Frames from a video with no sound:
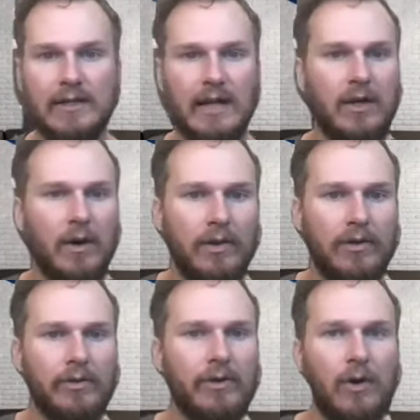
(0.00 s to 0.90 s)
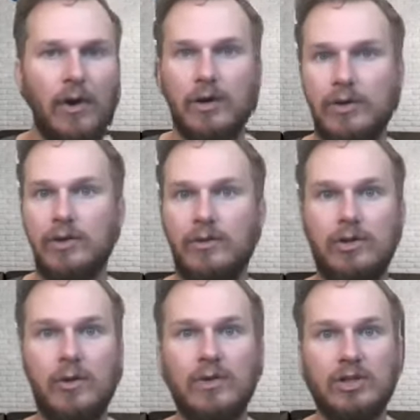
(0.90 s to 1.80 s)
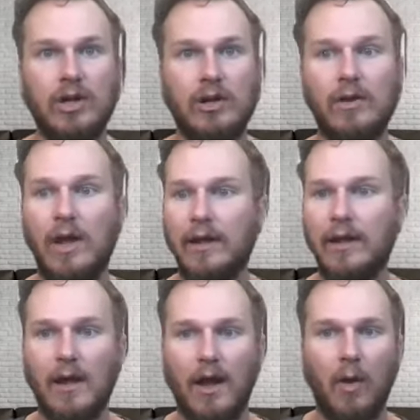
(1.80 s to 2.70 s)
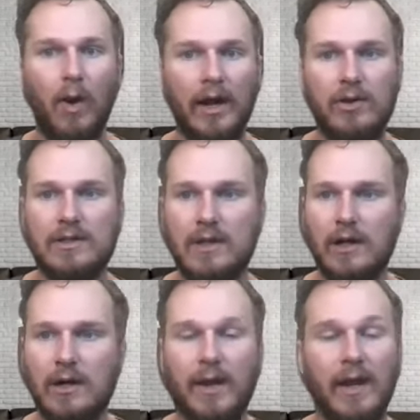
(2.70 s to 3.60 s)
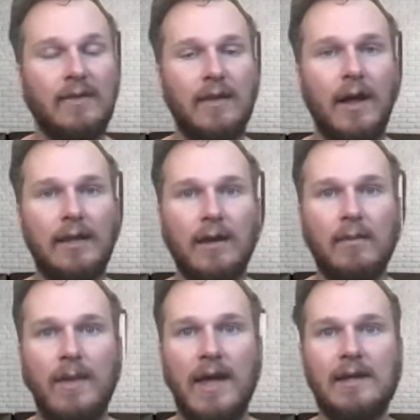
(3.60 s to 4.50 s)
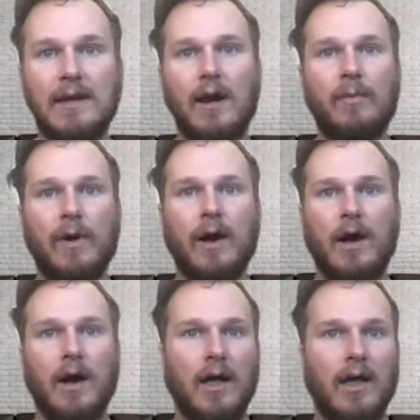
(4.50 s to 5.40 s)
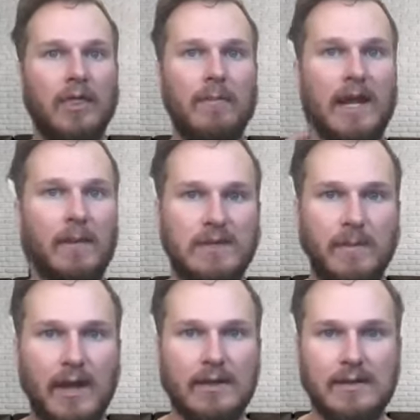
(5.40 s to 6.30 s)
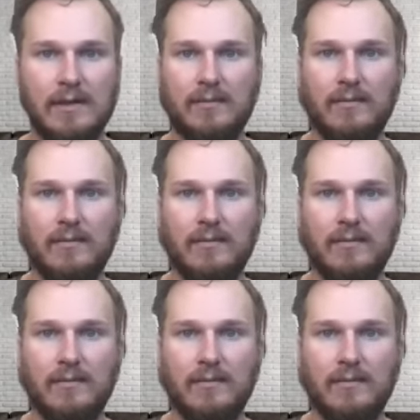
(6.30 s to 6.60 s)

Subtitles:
So going through your YouTube just in general, like what got you started in like the makeup space?